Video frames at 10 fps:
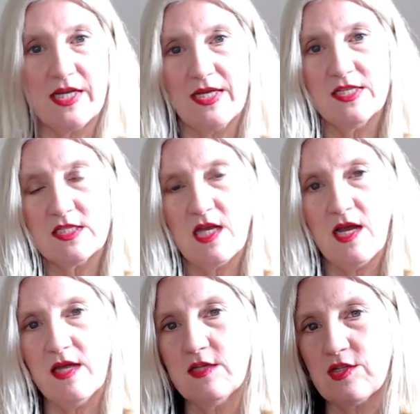
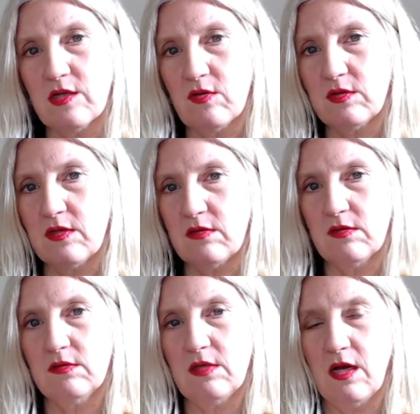inside, so
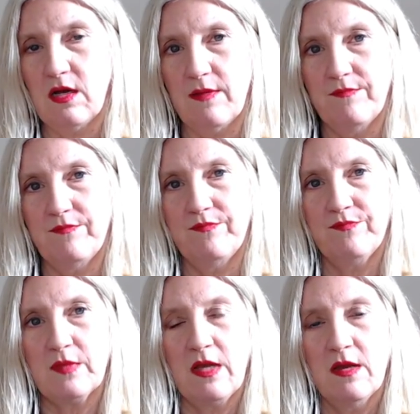little um,
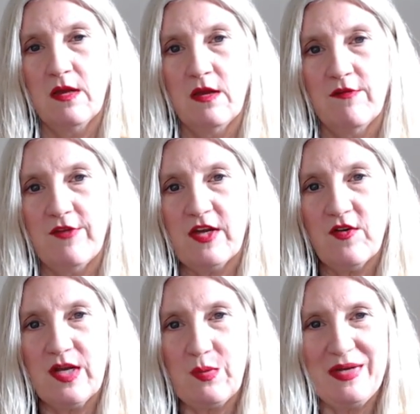
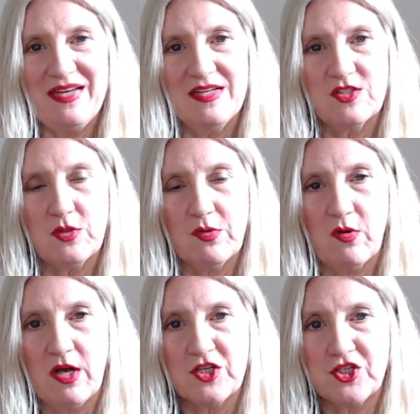fingering weight
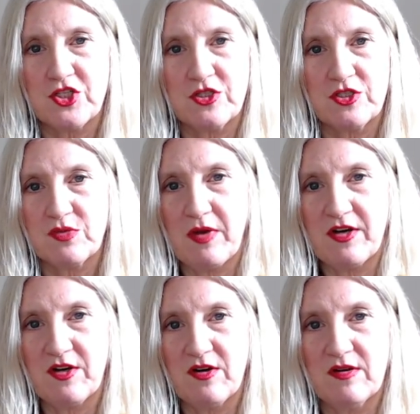superwash
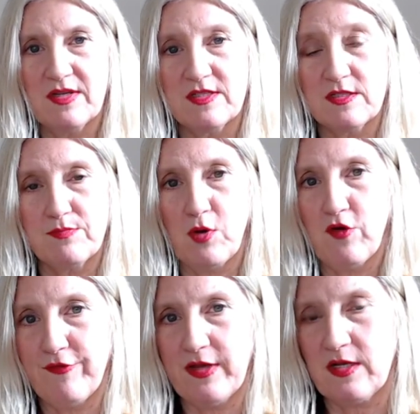sweater is
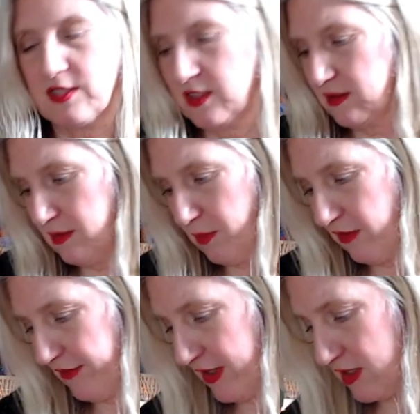perfect, the
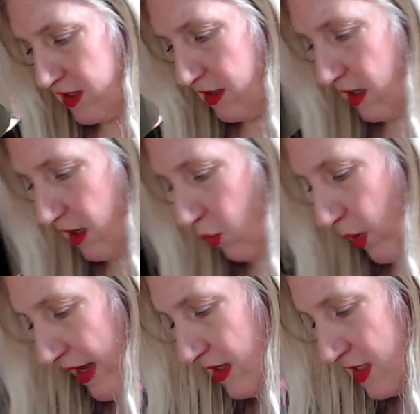perfect uh,
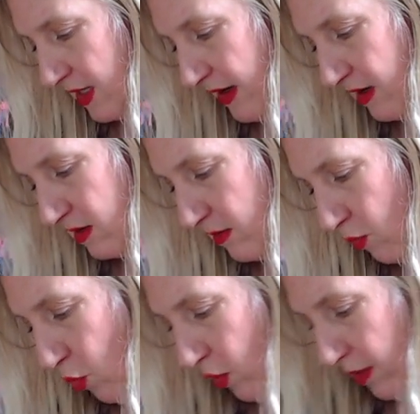weight and
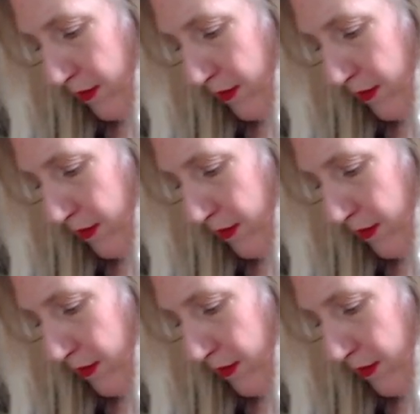warmth